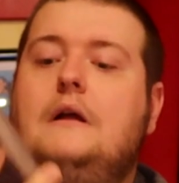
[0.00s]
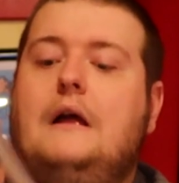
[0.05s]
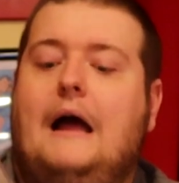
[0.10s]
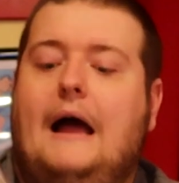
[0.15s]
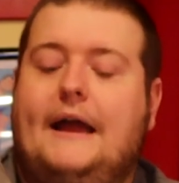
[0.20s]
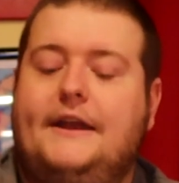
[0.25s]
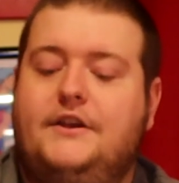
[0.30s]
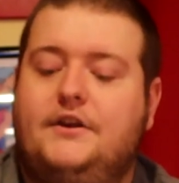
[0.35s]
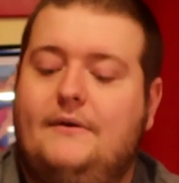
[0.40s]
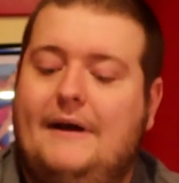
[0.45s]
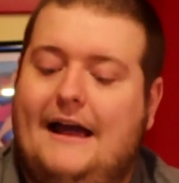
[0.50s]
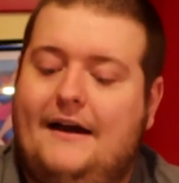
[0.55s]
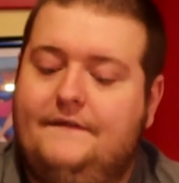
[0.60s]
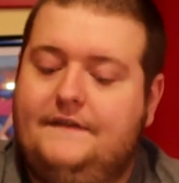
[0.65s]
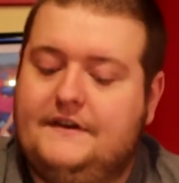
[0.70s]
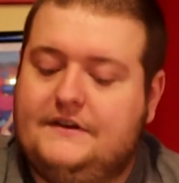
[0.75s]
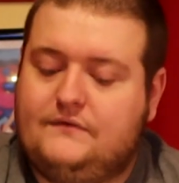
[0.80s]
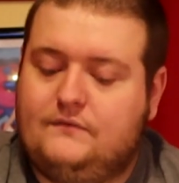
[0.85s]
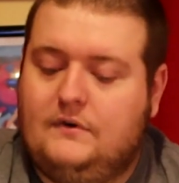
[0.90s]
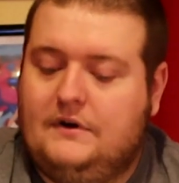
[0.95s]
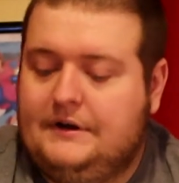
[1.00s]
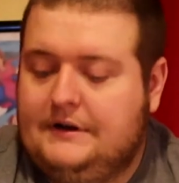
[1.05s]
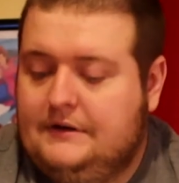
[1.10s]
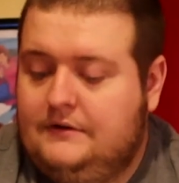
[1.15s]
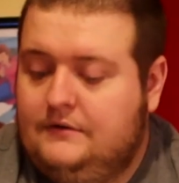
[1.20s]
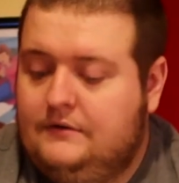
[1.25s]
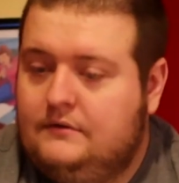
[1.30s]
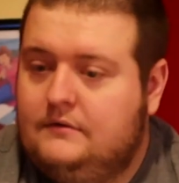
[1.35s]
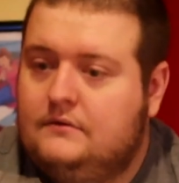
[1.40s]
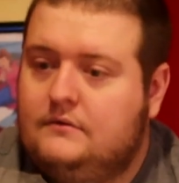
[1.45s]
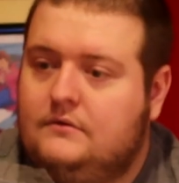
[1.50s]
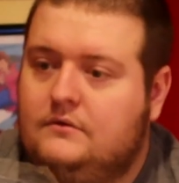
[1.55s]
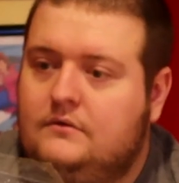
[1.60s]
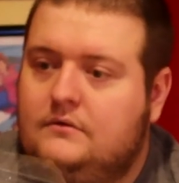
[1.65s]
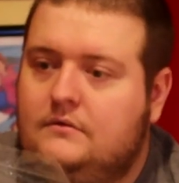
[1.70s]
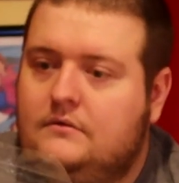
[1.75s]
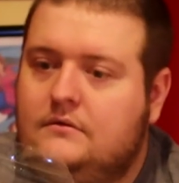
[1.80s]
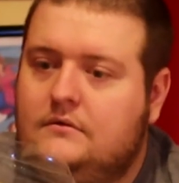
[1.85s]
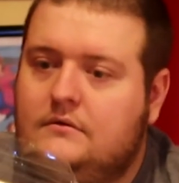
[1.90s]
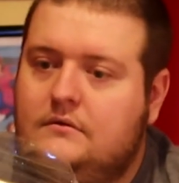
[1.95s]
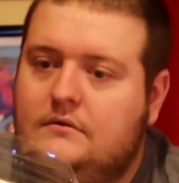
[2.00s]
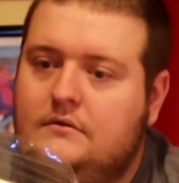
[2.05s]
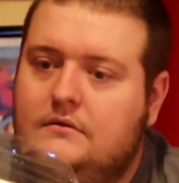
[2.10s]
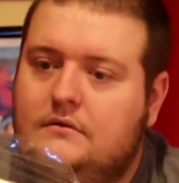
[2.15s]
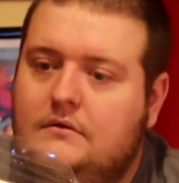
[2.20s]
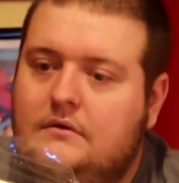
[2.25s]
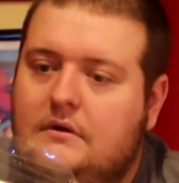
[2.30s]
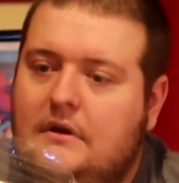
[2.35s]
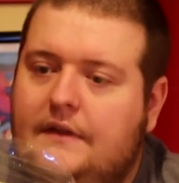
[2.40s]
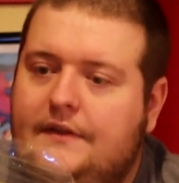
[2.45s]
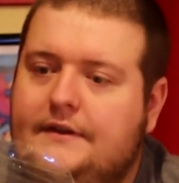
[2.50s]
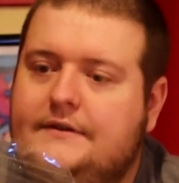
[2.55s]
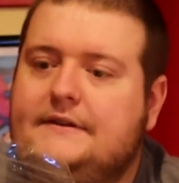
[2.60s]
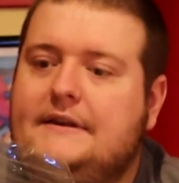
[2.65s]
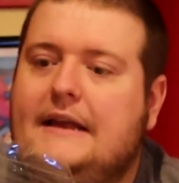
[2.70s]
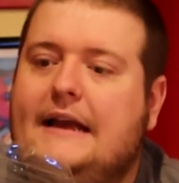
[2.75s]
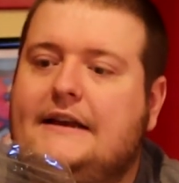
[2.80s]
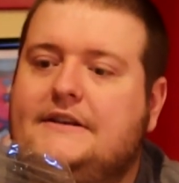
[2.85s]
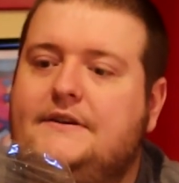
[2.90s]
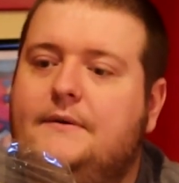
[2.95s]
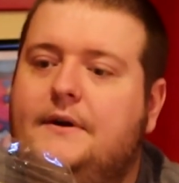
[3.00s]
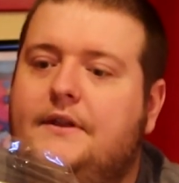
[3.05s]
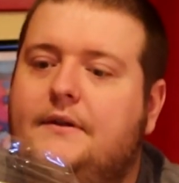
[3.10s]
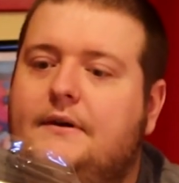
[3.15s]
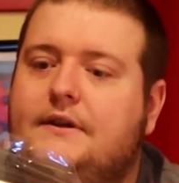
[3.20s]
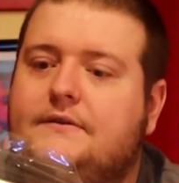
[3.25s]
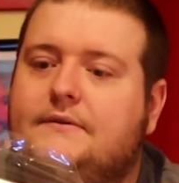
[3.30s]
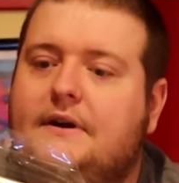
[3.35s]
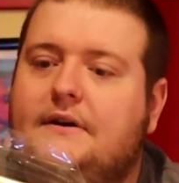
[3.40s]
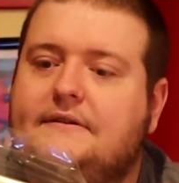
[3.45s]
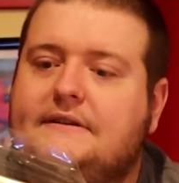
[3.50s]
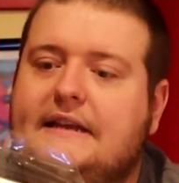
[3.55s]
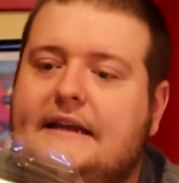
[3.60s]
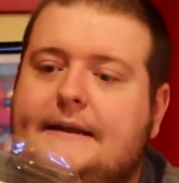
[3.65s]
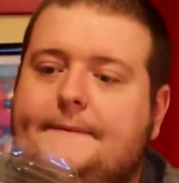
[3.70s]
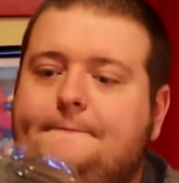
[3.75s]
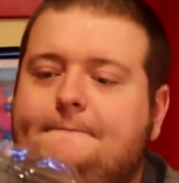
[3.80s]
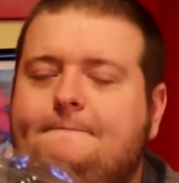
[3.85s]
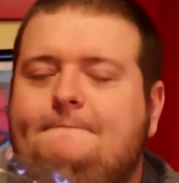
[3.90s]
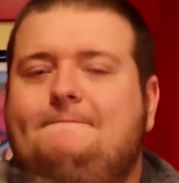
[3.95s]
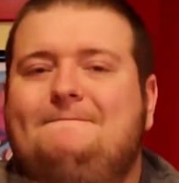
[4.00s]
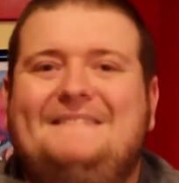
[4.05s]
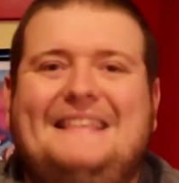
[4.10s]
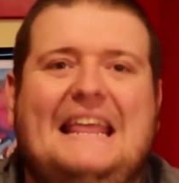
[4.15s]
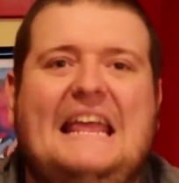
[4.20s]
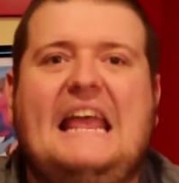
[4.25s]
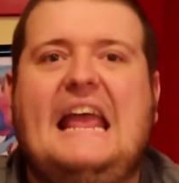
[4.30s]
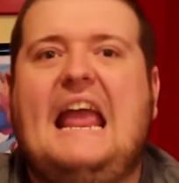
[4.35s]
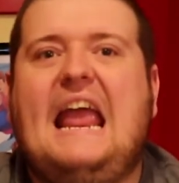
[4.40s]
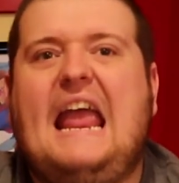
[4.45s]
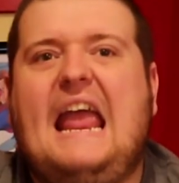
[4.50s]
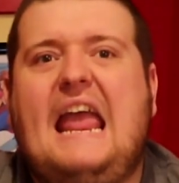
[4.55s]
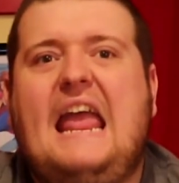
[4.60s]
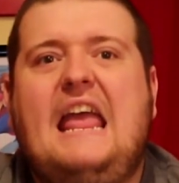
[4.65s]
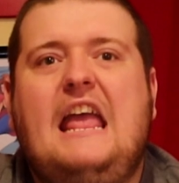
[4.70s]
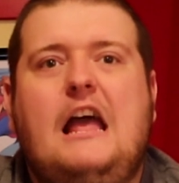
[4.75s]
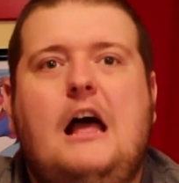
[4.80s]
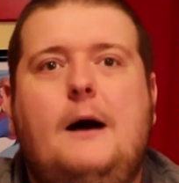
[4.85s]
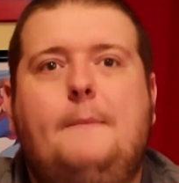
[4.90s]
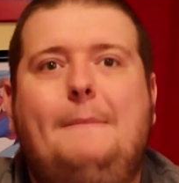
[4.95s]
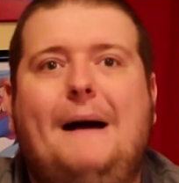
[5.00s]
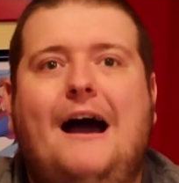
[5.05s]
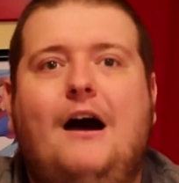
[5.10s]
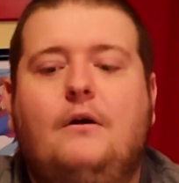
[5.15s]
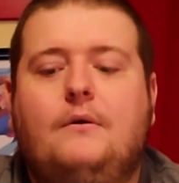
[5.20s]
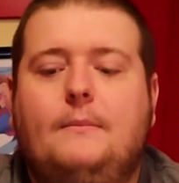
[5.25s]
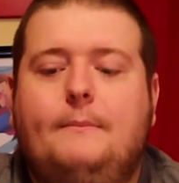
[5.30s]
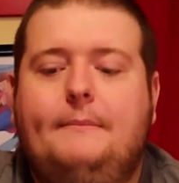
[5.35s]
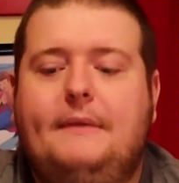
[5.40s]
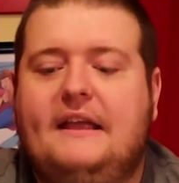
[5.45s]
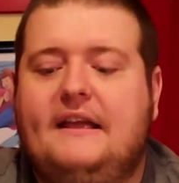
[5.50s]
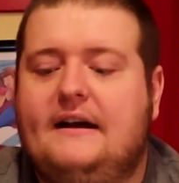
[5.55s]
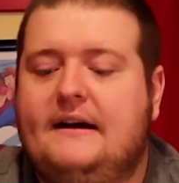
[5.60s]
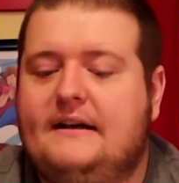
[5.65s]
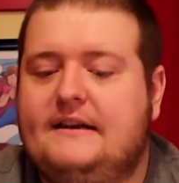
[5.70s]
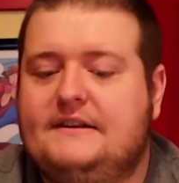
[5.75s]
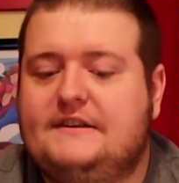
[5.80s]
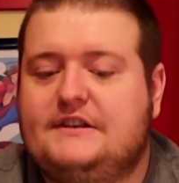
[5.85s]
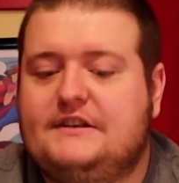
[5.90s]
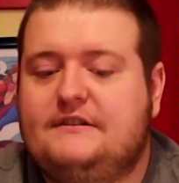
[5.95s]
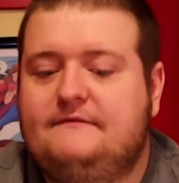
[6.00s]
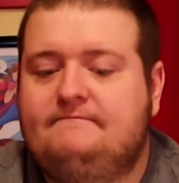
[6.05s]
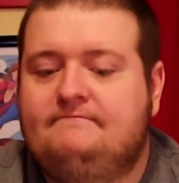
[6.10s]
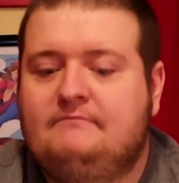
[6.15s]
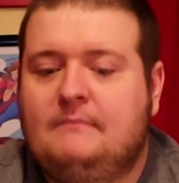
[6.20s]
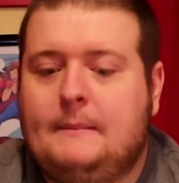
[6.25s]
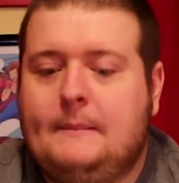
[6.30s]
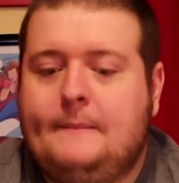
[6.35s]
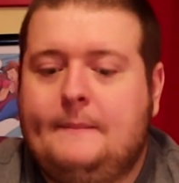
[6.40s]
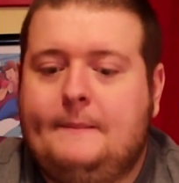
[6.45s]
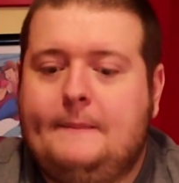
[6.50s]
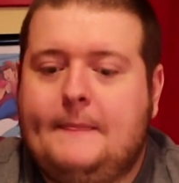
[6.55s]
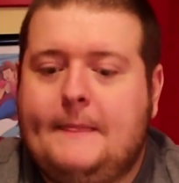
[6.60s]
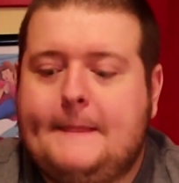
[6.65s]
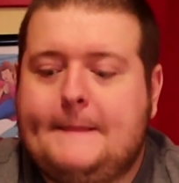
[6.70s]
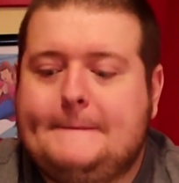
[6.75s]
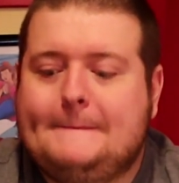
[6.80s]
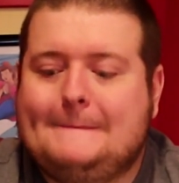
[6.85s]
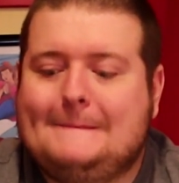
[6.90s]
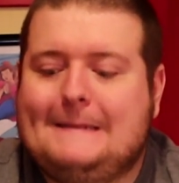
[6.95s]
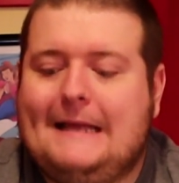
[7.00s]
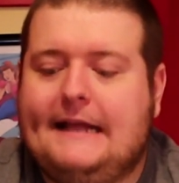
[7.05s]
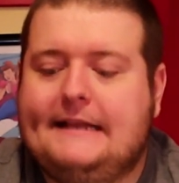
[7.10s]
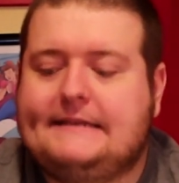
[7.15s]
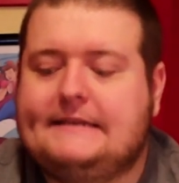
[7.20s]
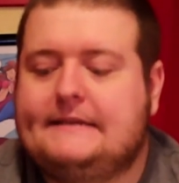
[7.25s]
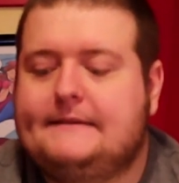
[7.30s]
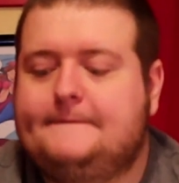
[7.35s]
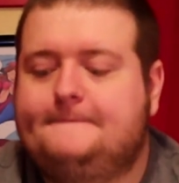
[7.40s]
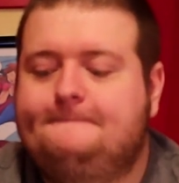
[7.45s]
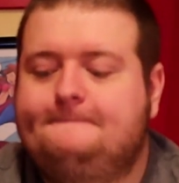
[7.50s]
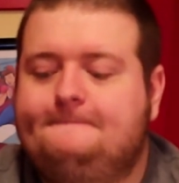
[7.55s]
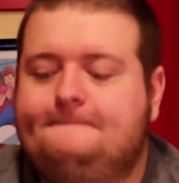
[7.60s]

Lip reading: I do have this one. This is actually one of the ones where I was like, about, because it's...